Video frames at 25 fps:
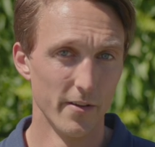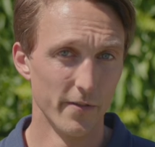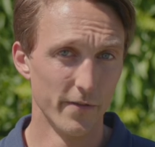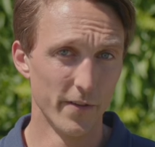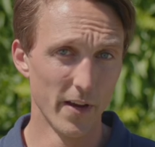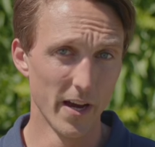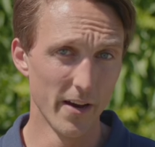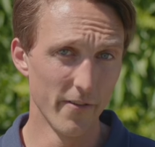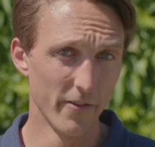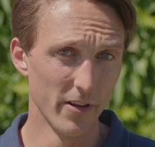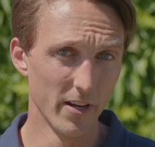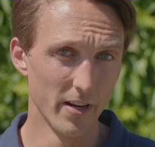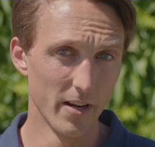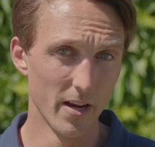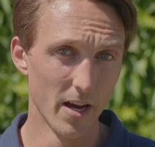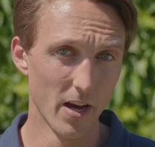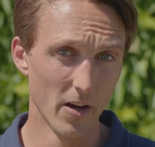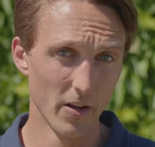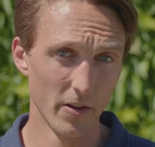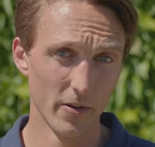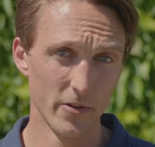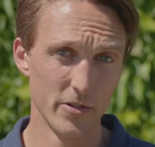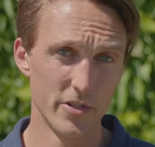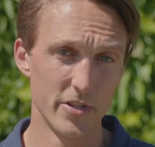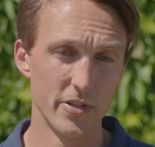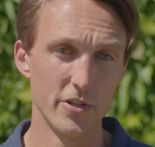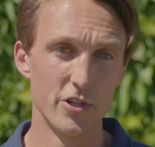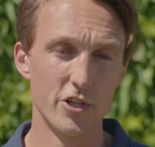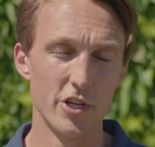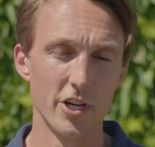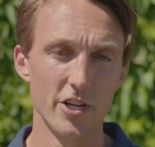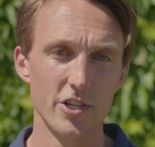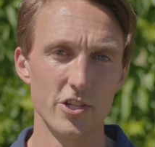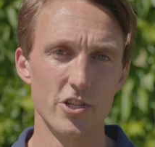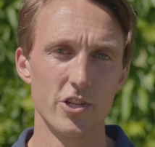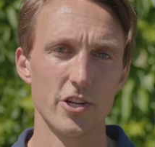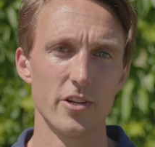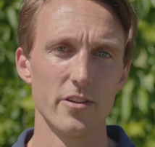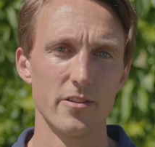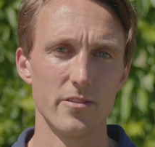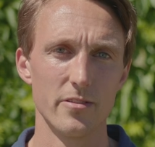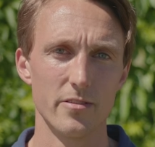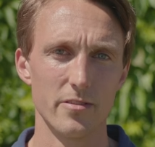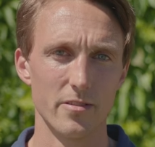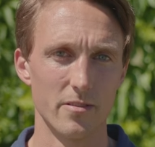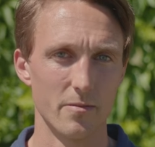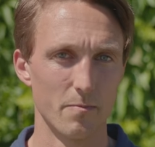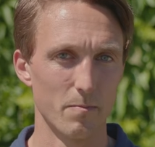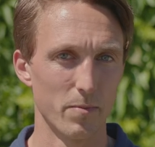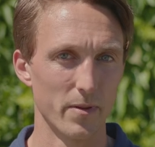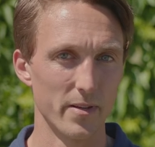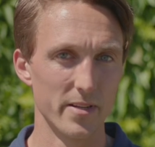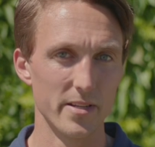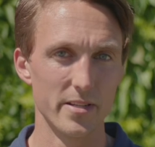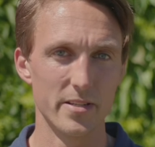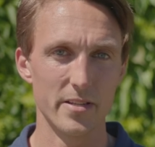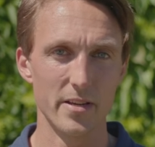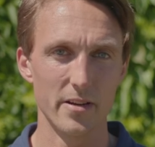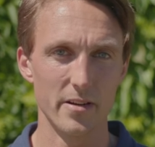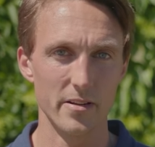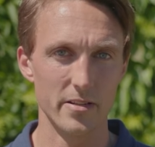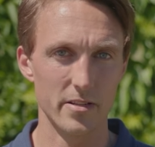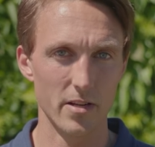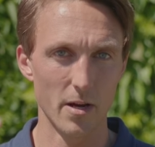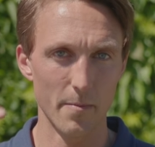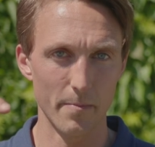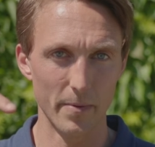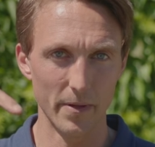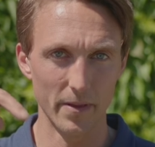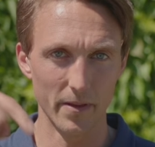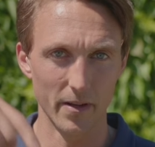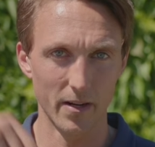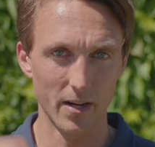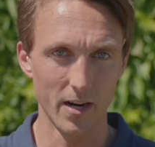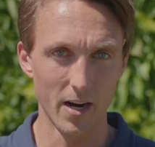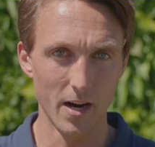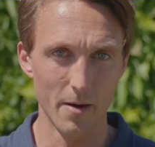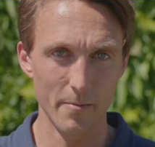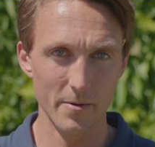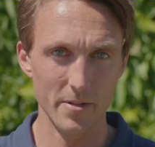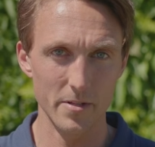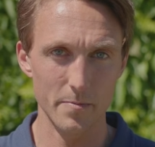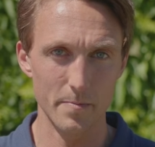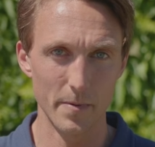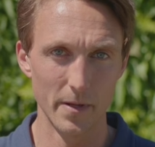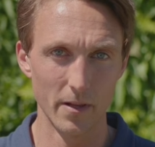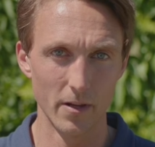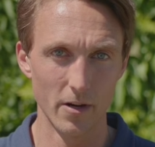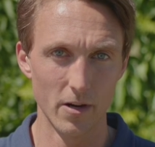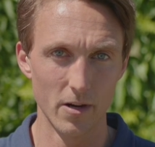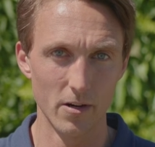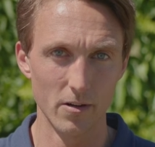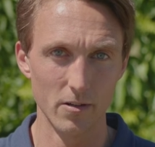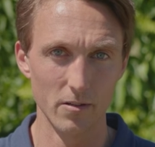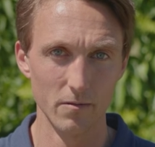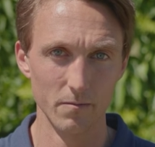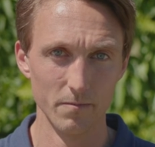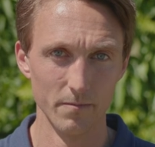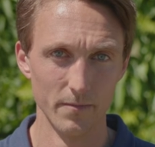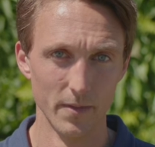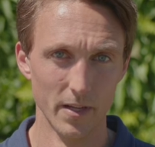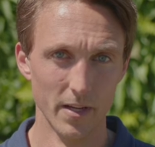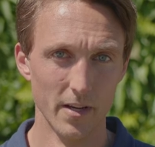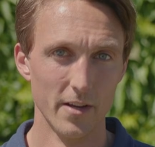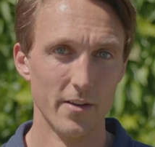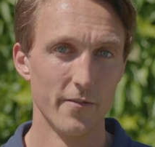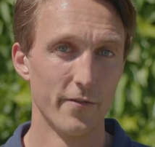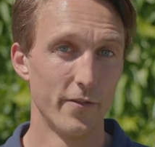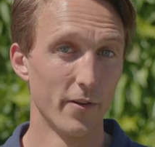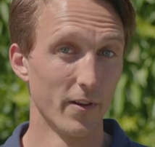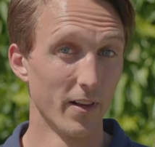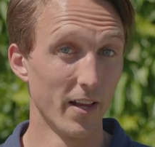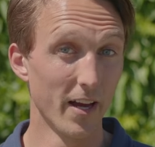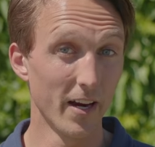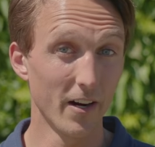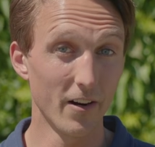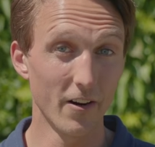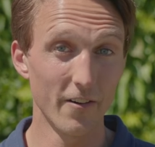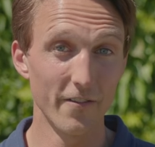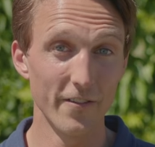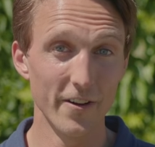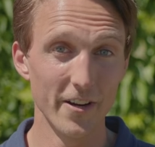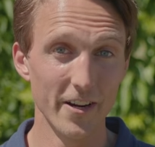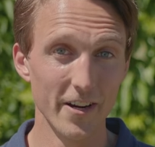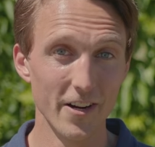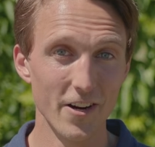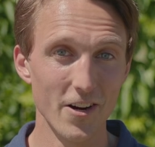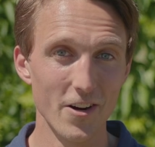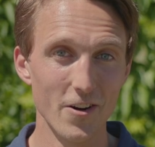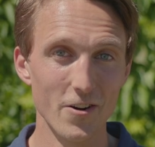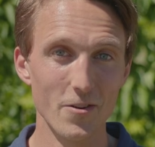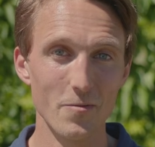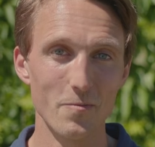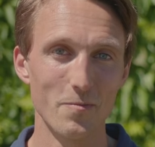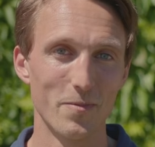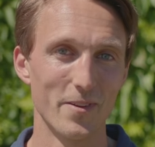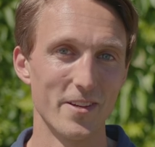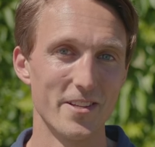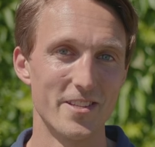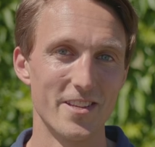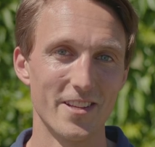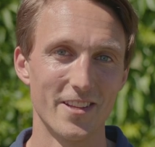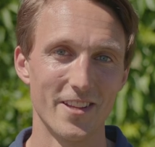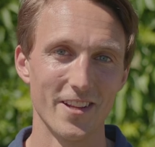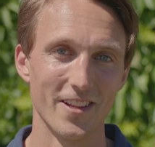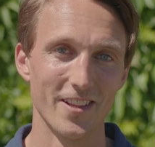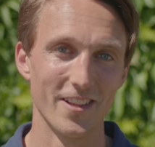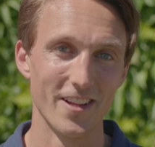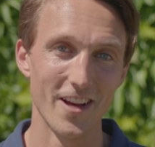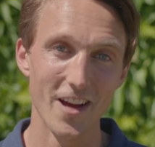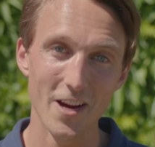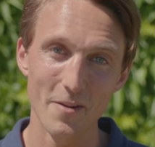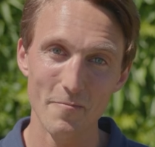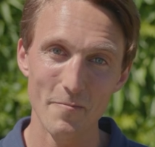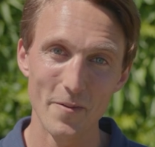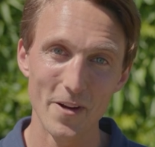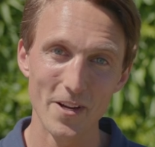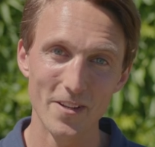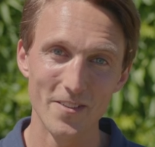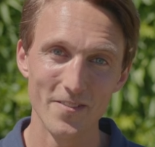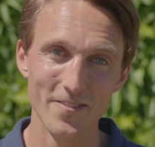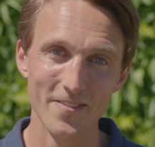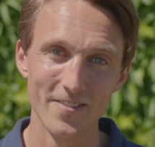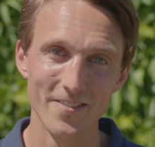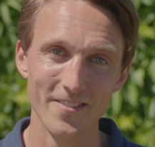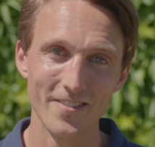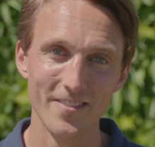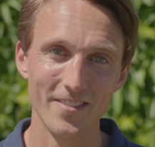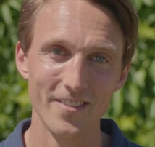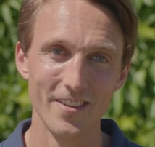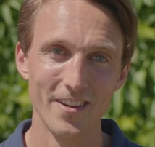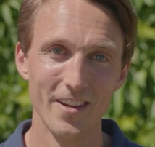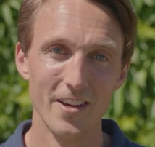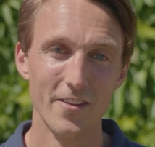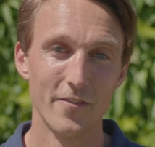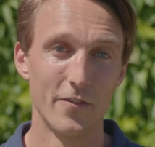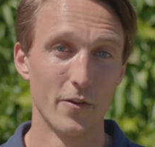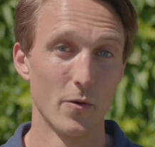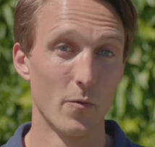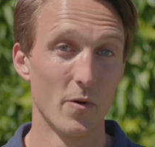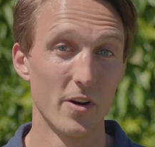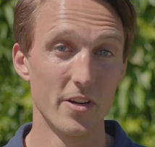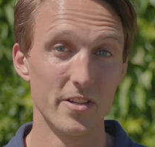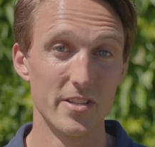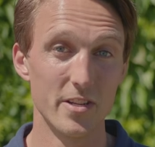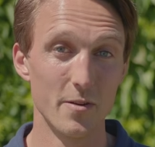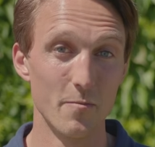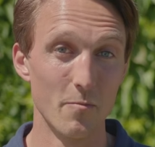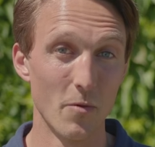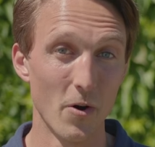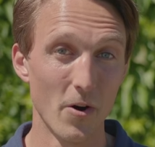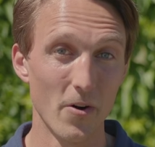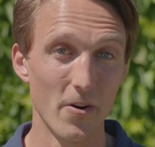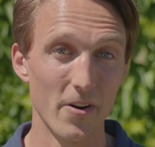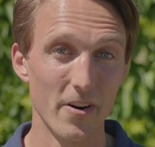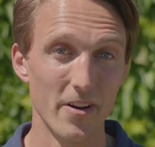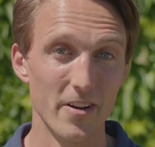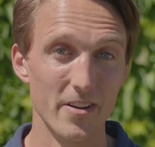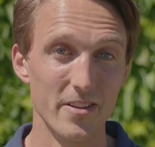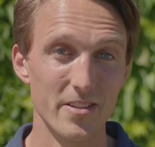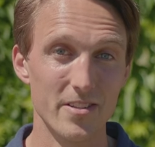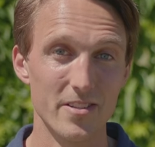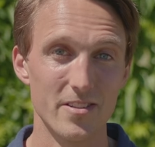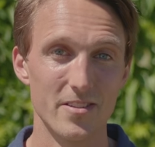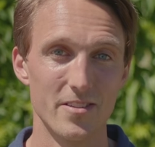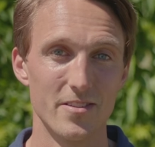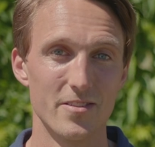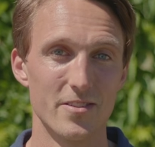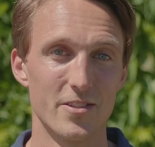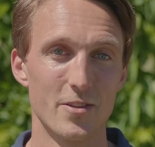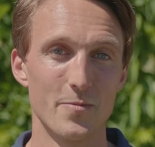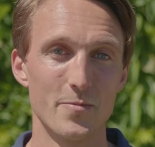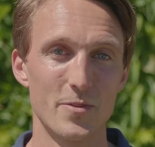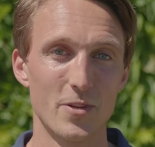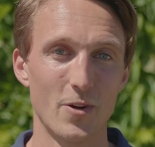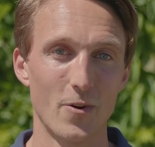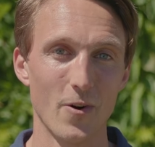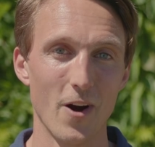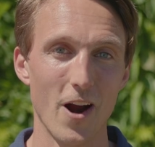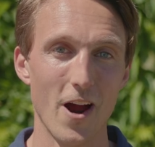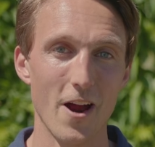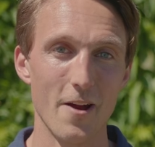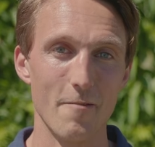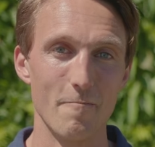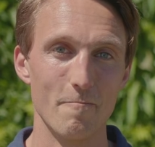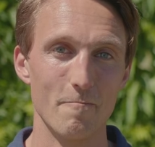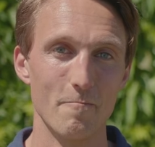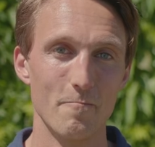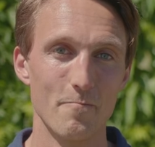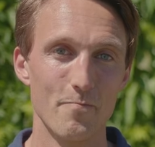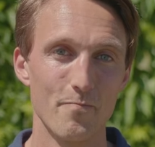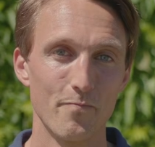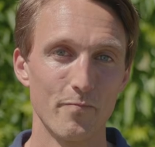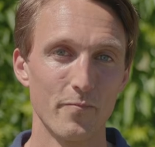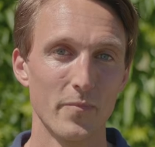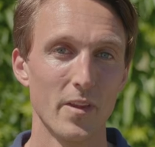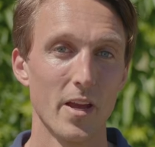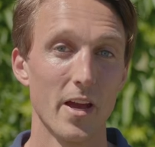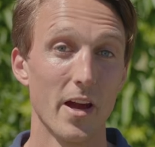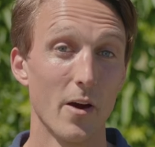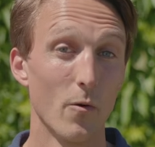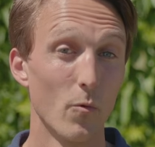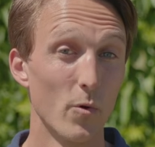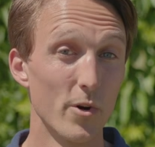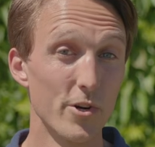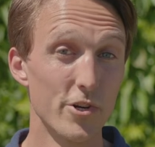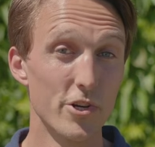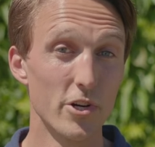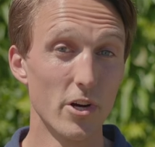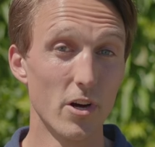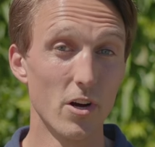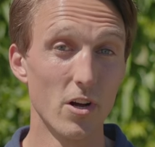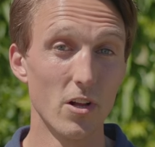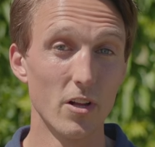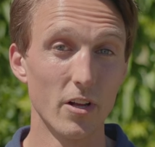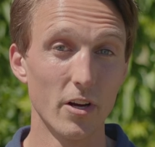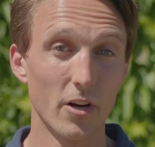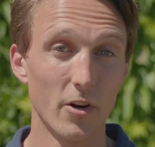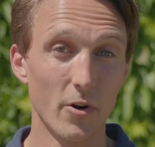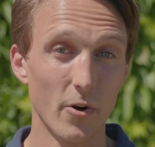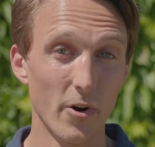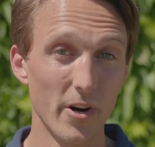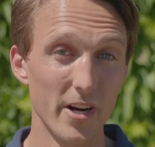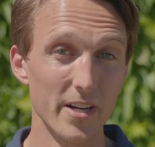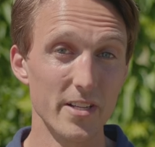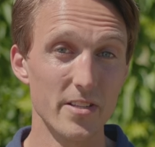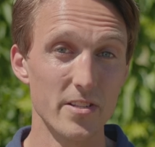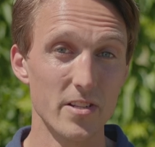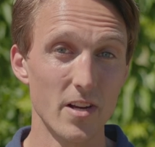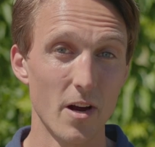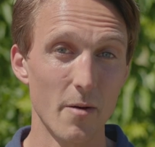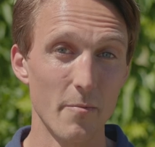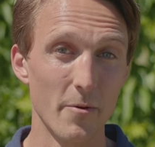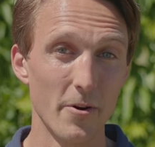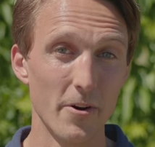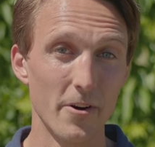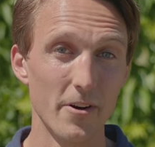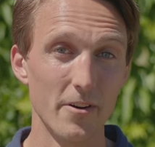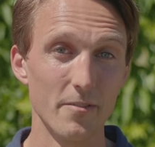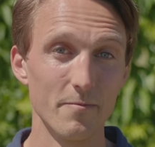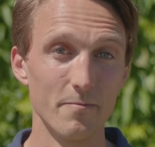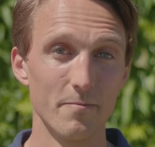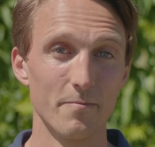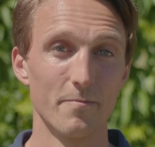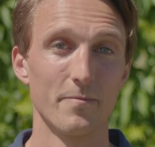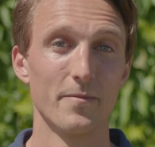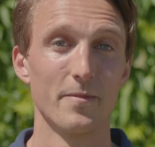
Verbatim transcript: If you have any other suggestions, please hit us up in the comments below. If you like our video, please hit the like button. If you want to see more of this, subscribe. I wish you all a great summer.